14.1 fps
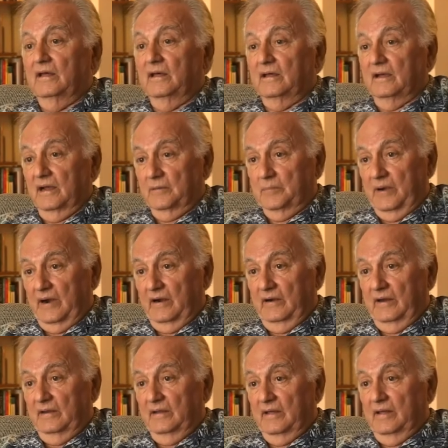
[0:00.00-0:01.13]
got
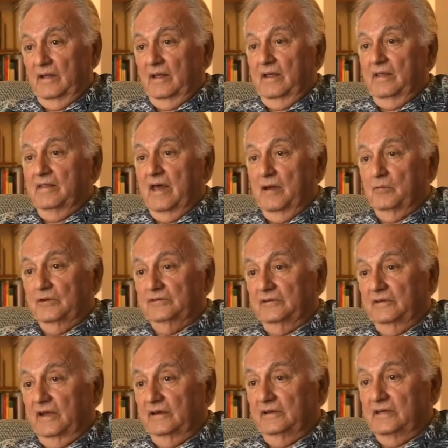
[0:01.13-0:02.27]
married. That was in
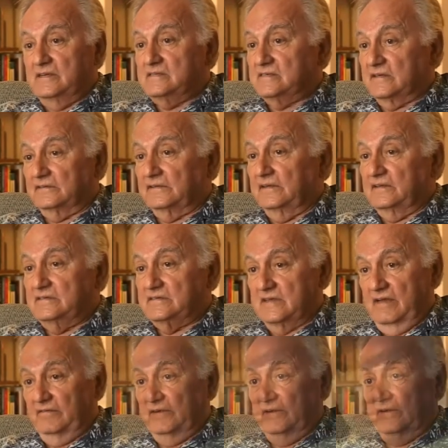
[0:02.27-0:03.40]

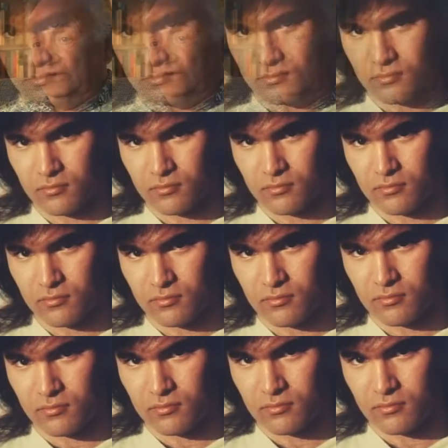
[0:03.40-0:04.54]
1967. And we
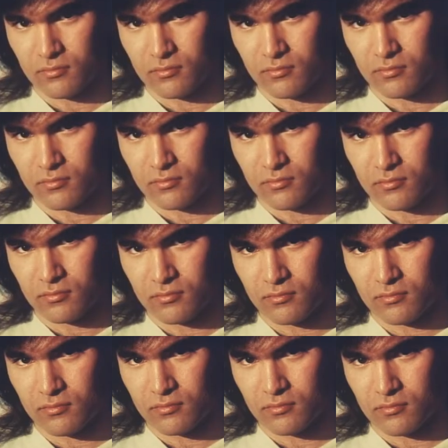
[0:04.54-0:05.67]
had a wonderful
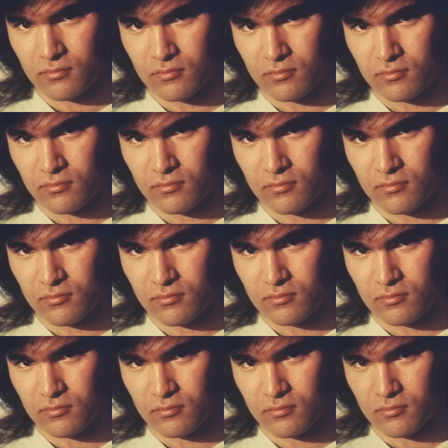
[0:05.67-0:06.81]
boy named
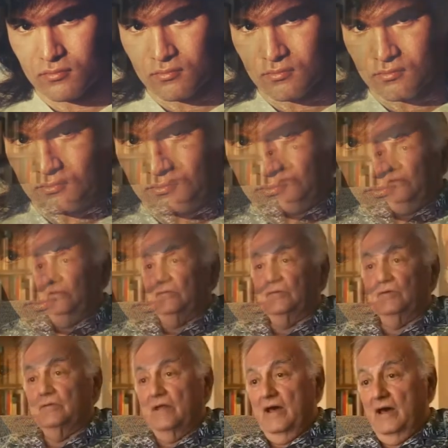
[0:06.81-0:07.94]
Mark.
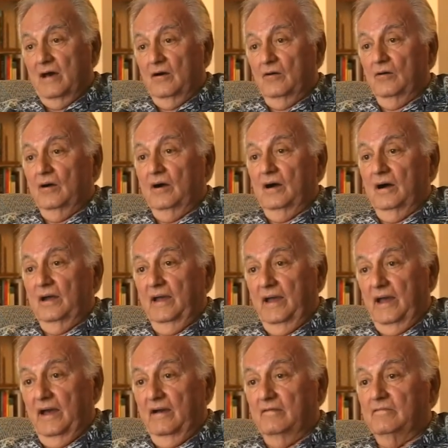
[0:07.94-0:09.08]
So now I
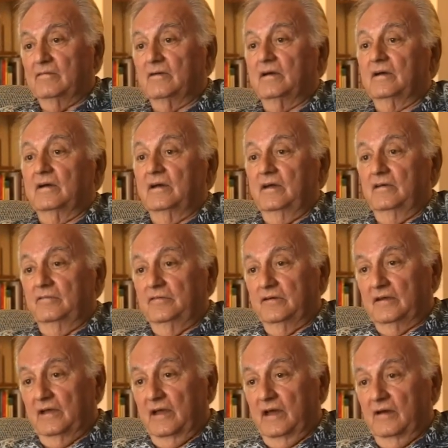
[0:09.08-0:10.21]
have, if you
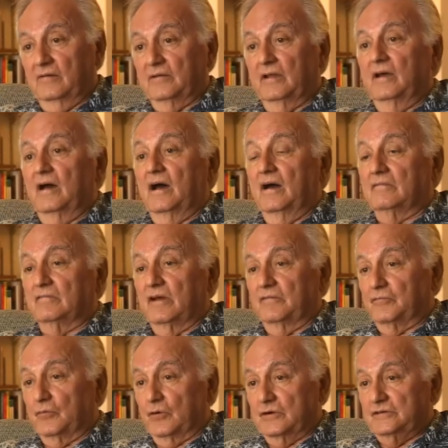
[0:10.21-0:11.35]
count, I've got
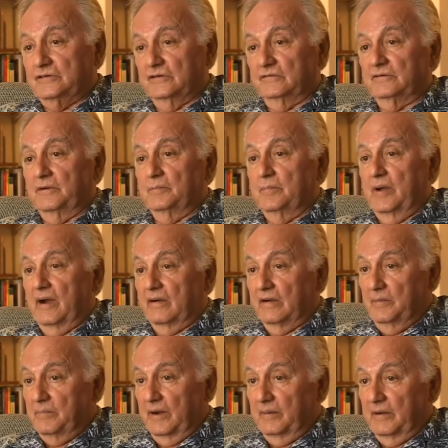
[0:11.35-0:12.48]
4 children. Barry
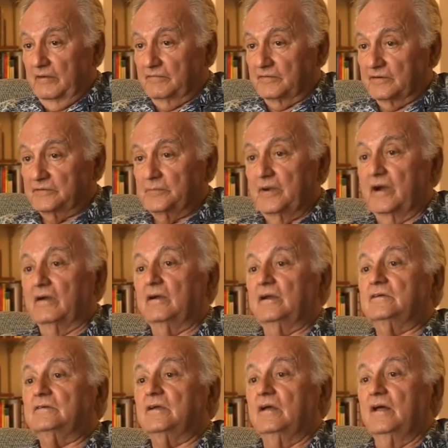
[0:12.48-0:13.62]
by my first marriage,